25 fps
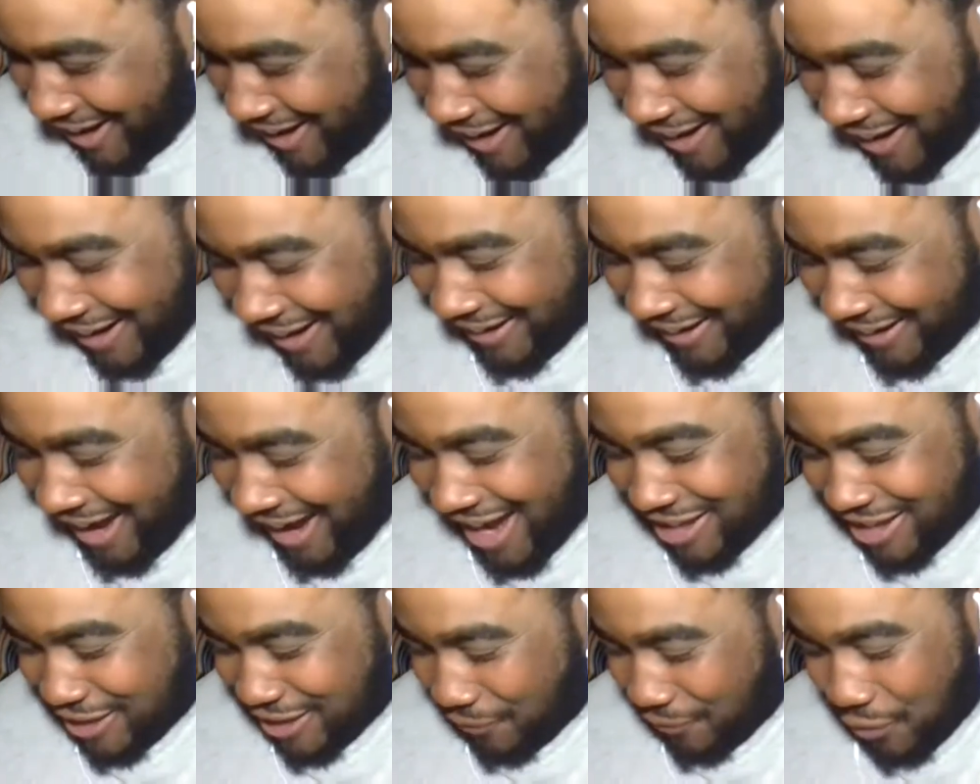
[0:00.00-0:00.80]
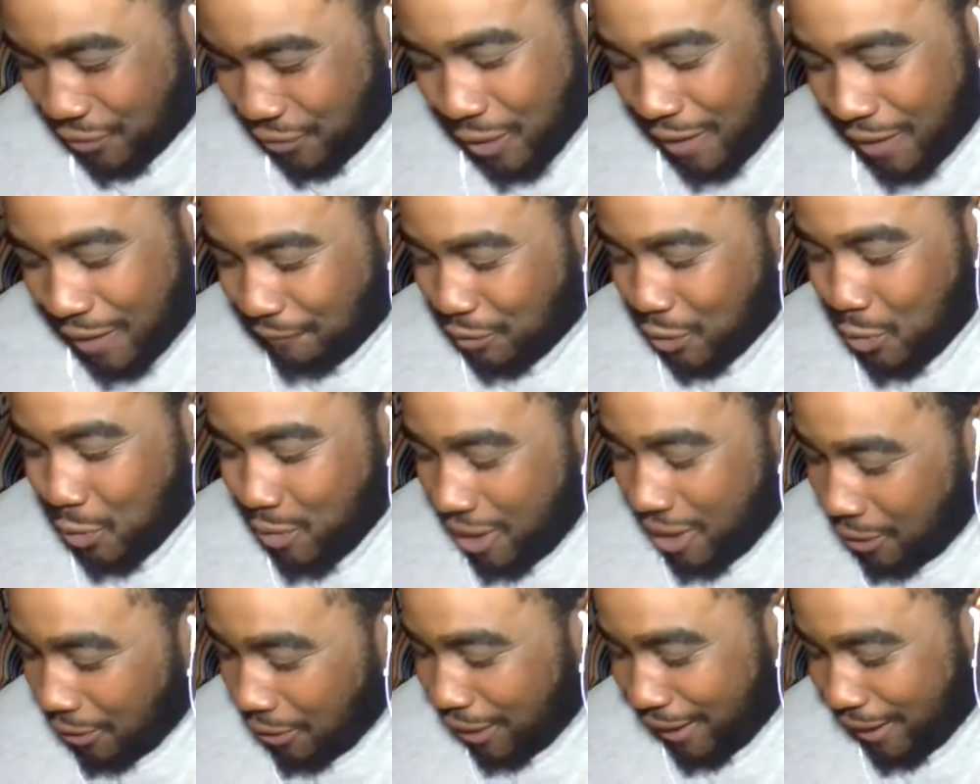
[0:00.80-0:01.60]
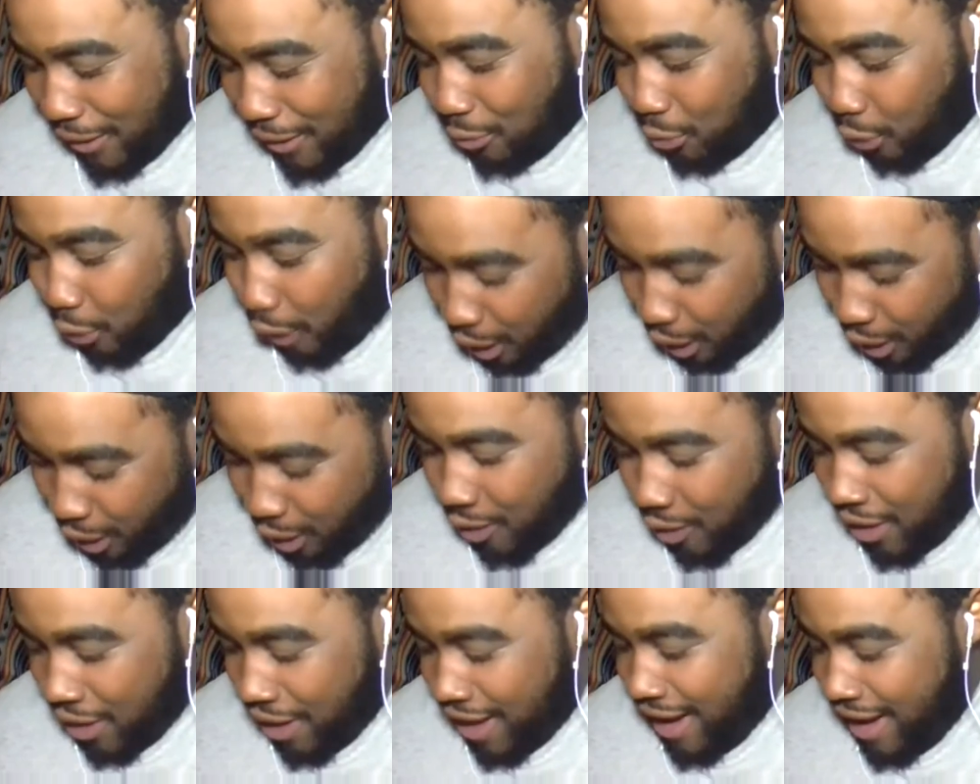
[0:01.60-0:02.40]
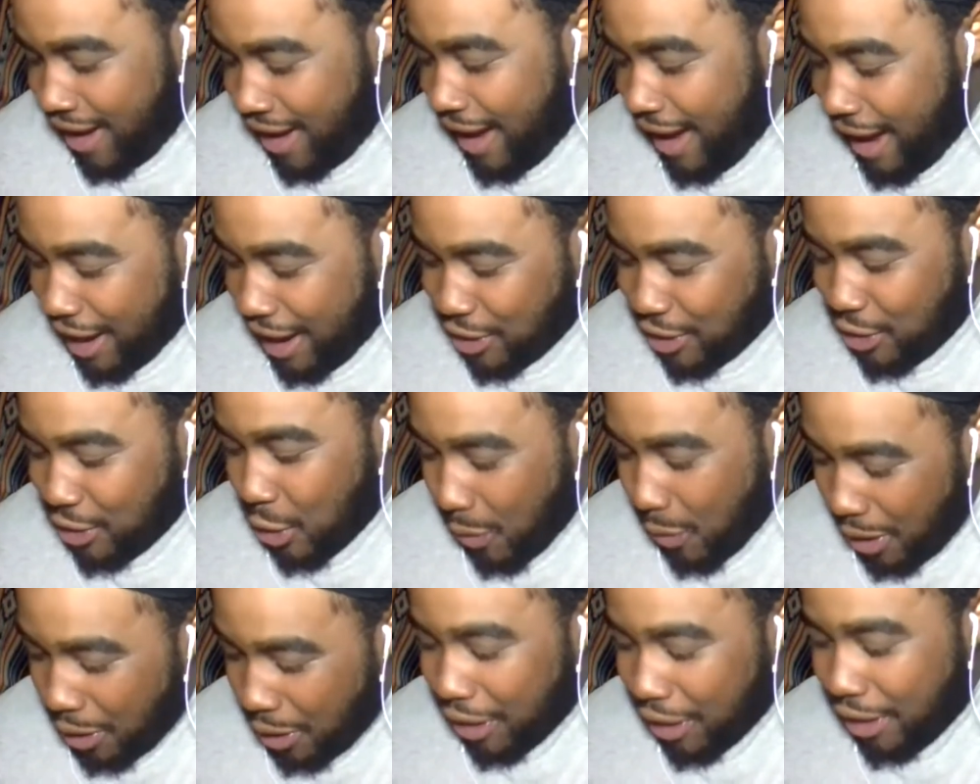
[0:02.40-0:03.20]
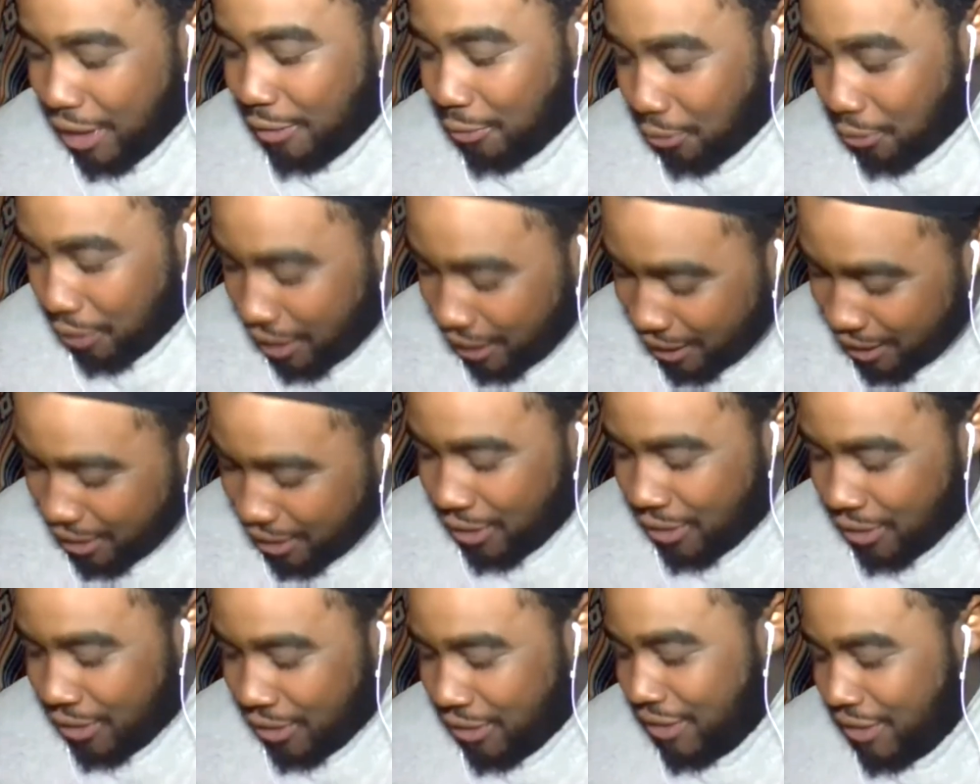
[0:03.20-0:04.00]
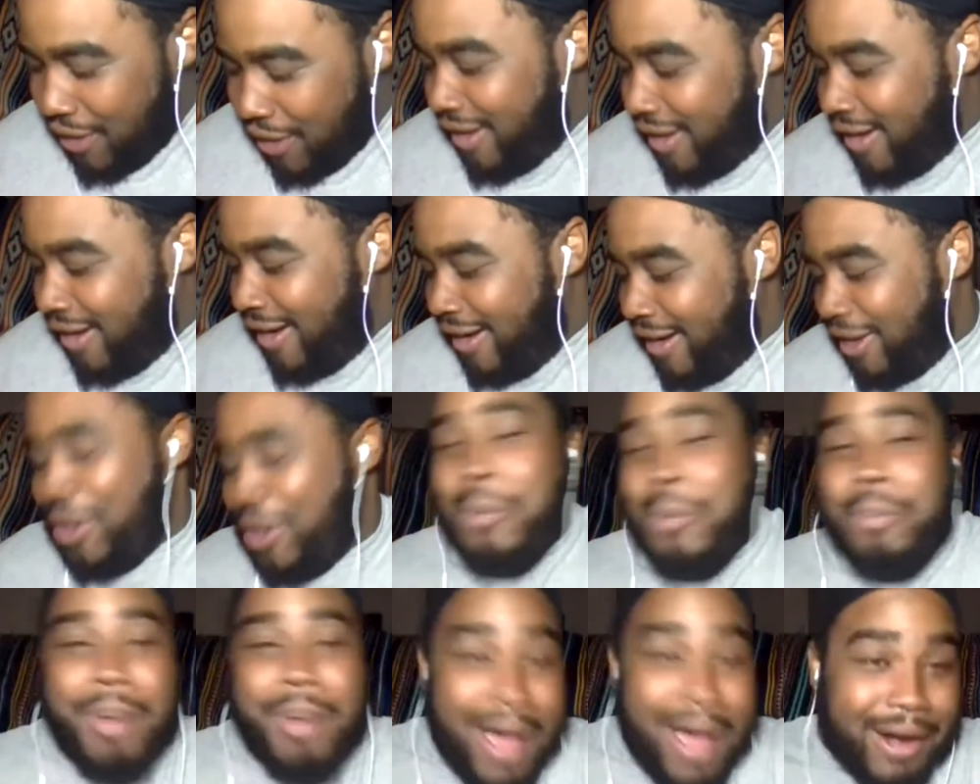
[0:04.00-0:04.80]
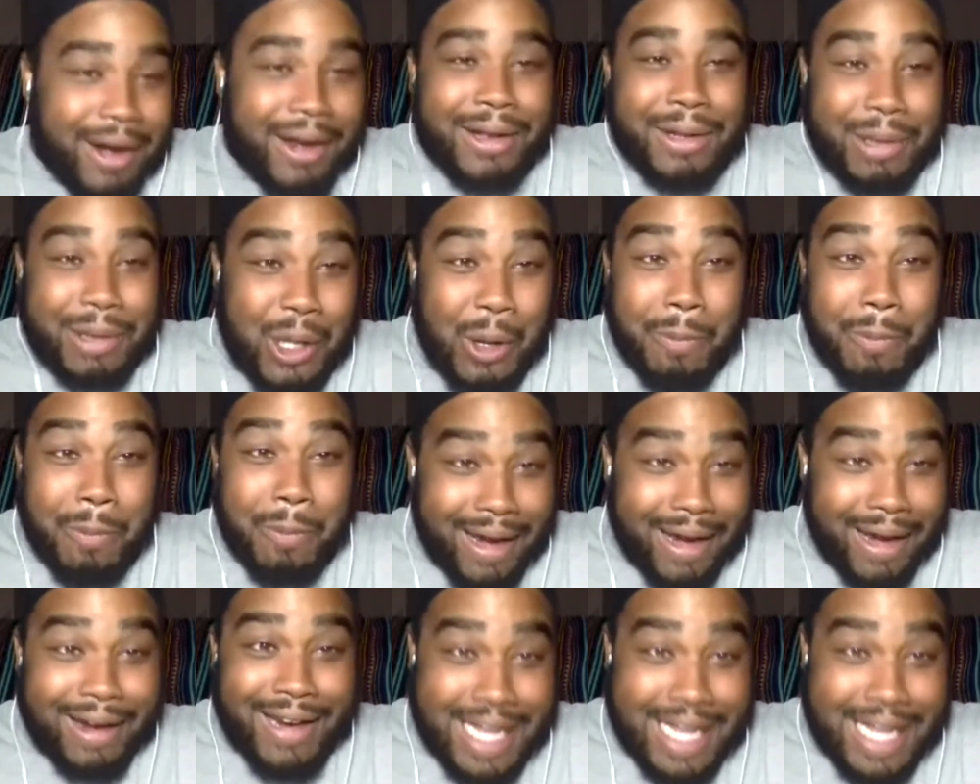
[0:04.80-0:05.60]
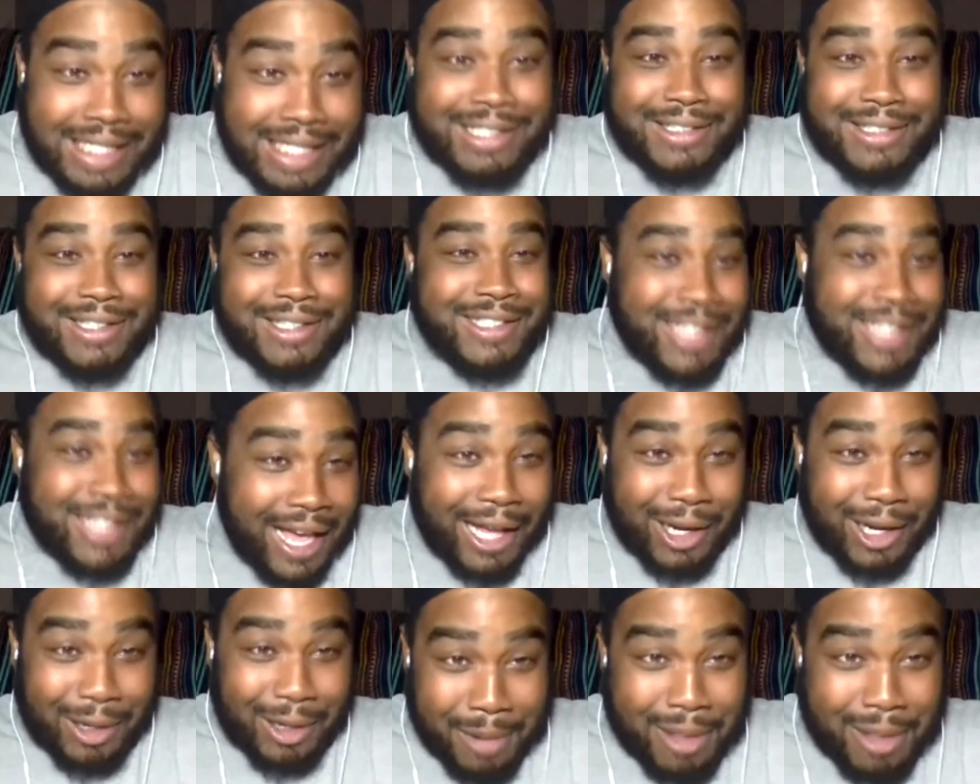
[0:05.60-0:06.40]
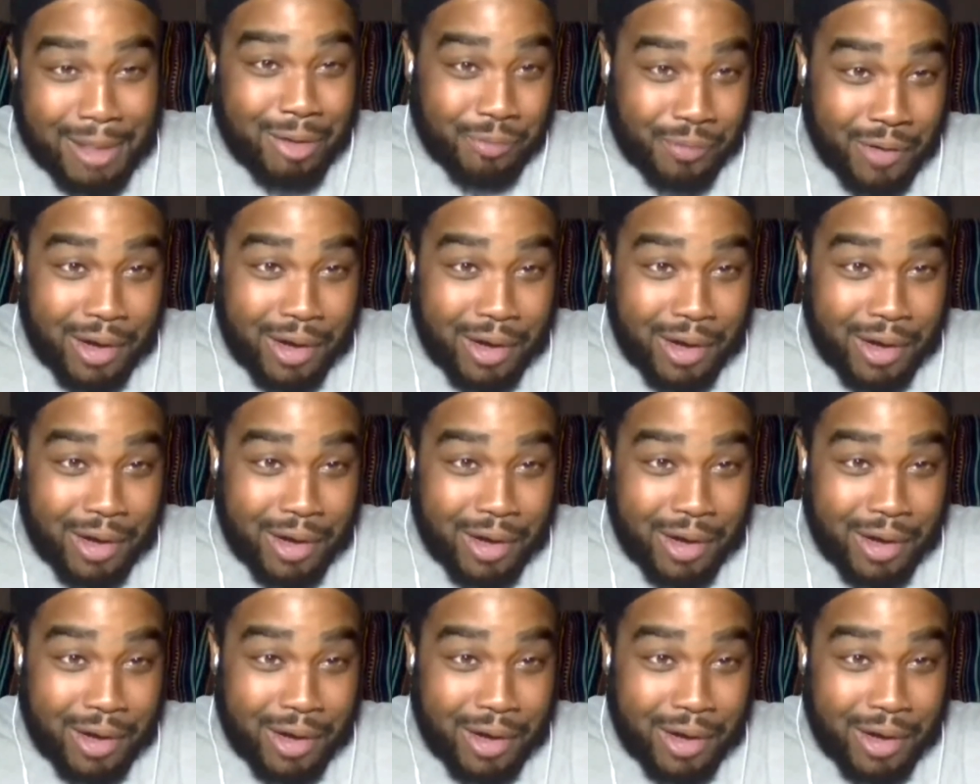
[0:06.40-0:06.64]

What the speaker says: Guys, if you want it raw and you want it real, you better listen to Taylor motherfucking